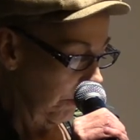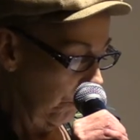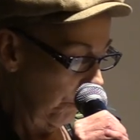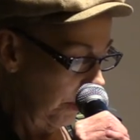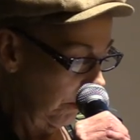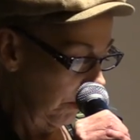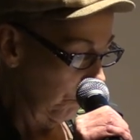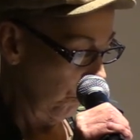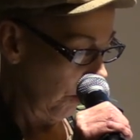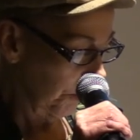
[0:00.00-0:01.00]
wind,
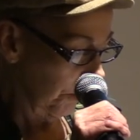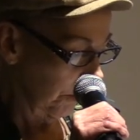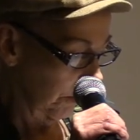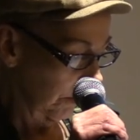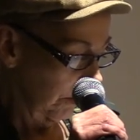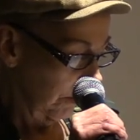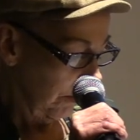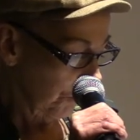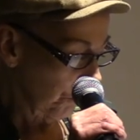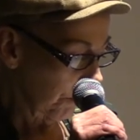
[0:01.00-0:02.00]
and water,
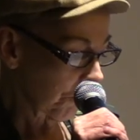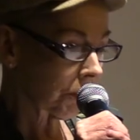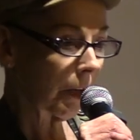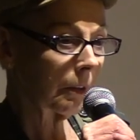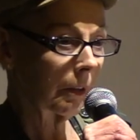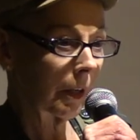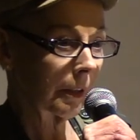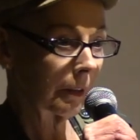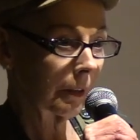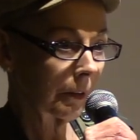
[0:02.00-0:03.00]
a sort of
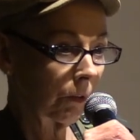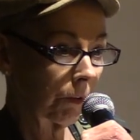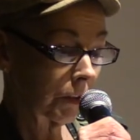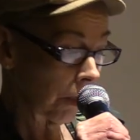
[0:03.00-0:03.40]
sunlight on the